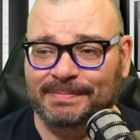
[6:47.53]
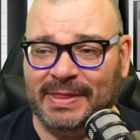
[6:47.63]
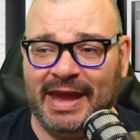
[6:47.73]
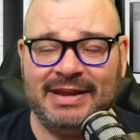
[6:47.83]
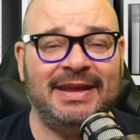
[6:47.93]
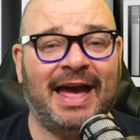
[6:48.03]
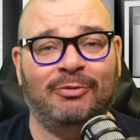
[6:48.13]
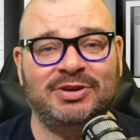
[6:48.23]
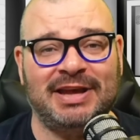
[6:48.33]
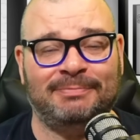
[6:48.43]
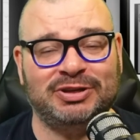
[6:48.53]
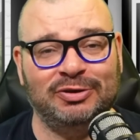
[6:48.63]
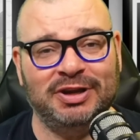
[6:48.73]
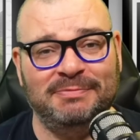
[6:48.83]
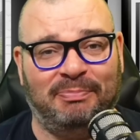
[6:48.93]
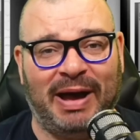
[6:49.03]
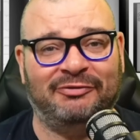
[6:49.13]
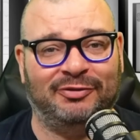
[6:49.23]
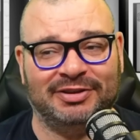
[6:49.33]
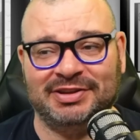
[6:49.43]
Eddie Howe is absolutely
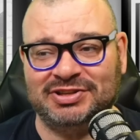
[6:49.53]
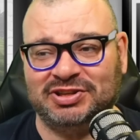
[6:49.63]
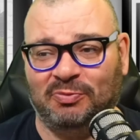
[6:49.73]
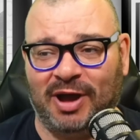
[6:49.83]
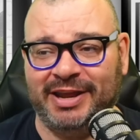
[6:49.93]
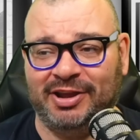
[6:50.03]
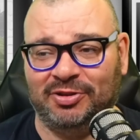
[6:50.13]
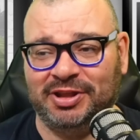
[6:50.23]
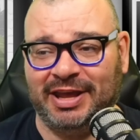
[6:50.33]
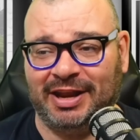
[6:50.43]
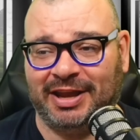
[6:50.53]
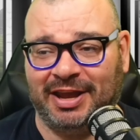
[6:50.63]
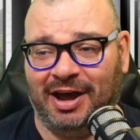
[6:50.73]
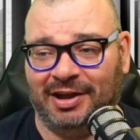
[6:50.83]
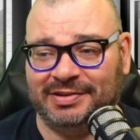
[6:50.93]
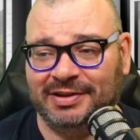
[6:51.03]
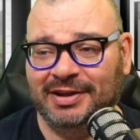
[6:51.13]
baffled as to why he got the yellow card.